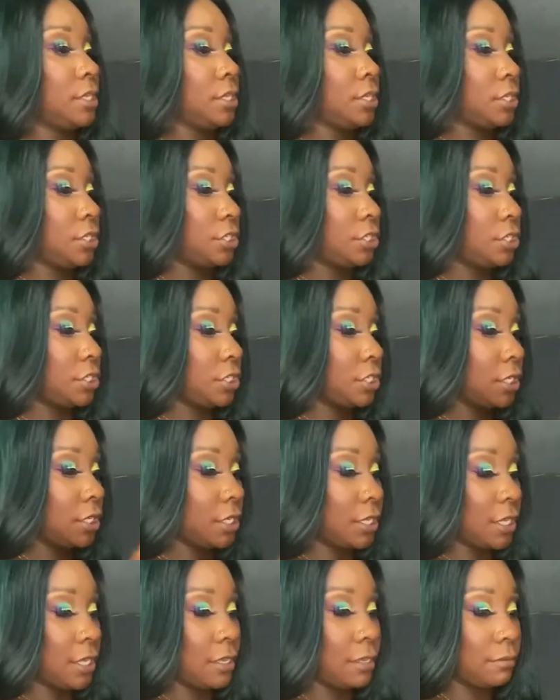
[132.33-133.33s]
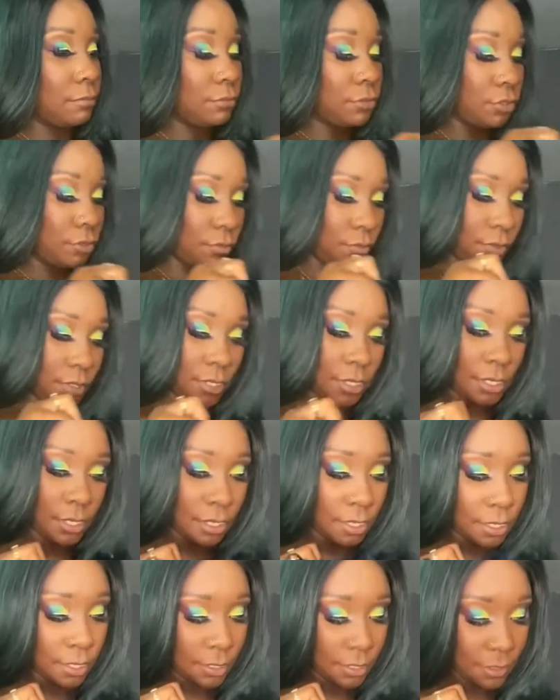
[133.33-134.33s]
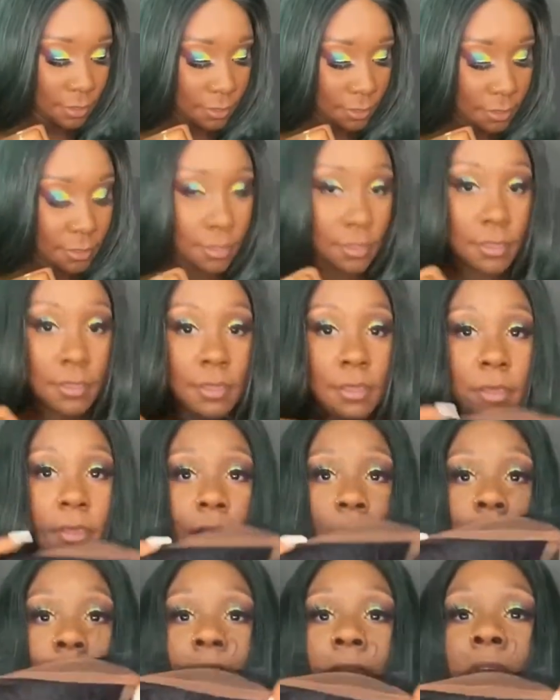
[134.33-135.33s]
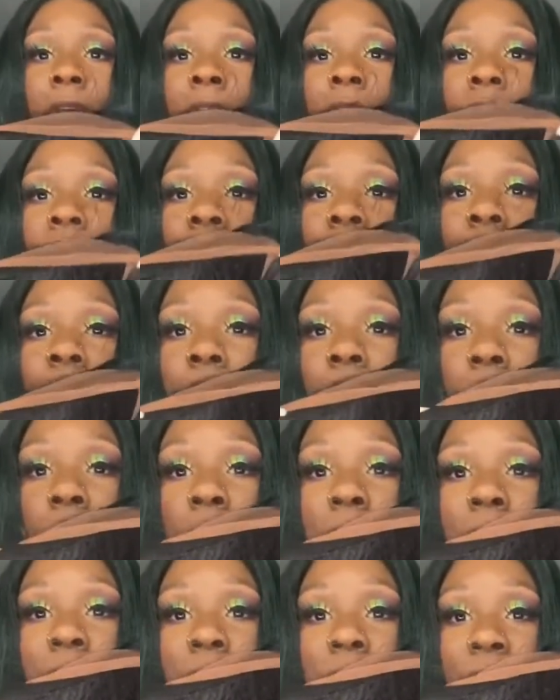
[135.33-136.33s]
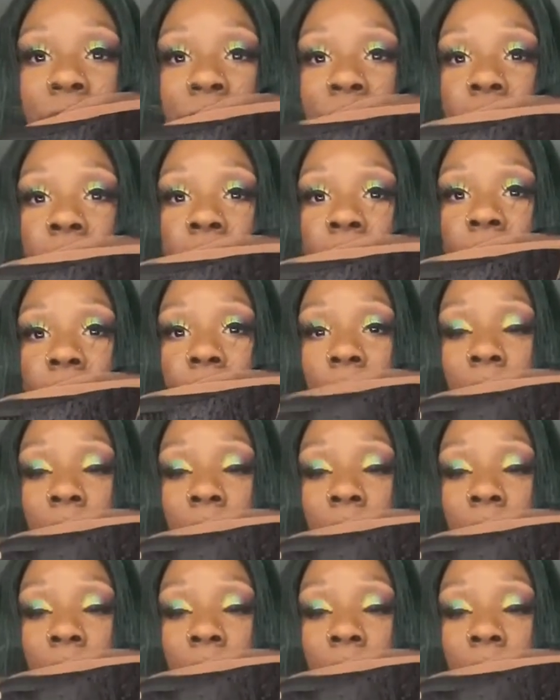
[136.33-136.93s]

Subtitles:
She comes with 2 combs in the front